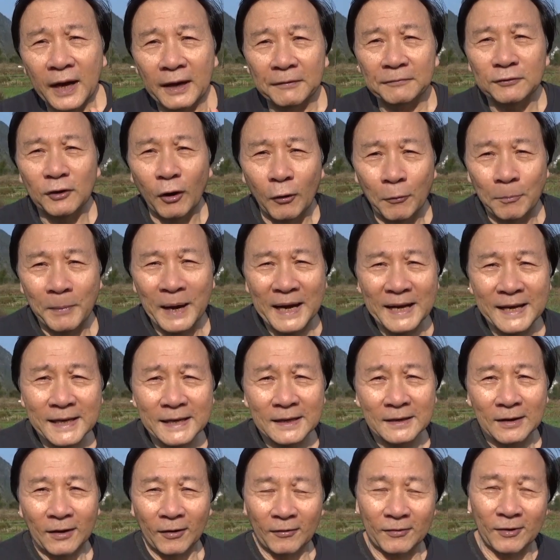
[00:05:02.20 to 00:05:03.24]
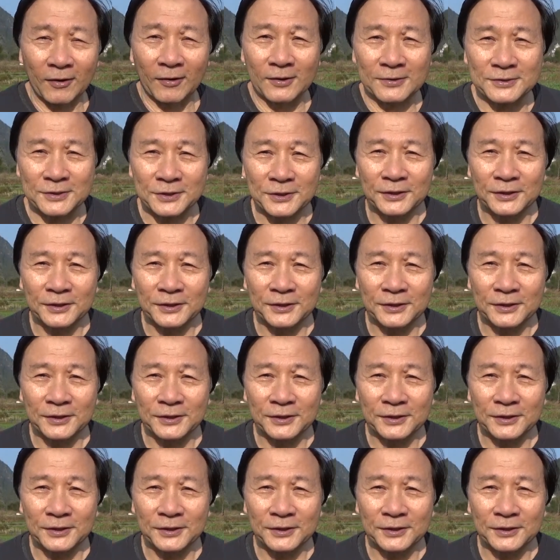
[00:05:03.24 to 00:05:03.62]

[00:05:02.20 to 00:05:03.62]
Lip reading: have no money, of course,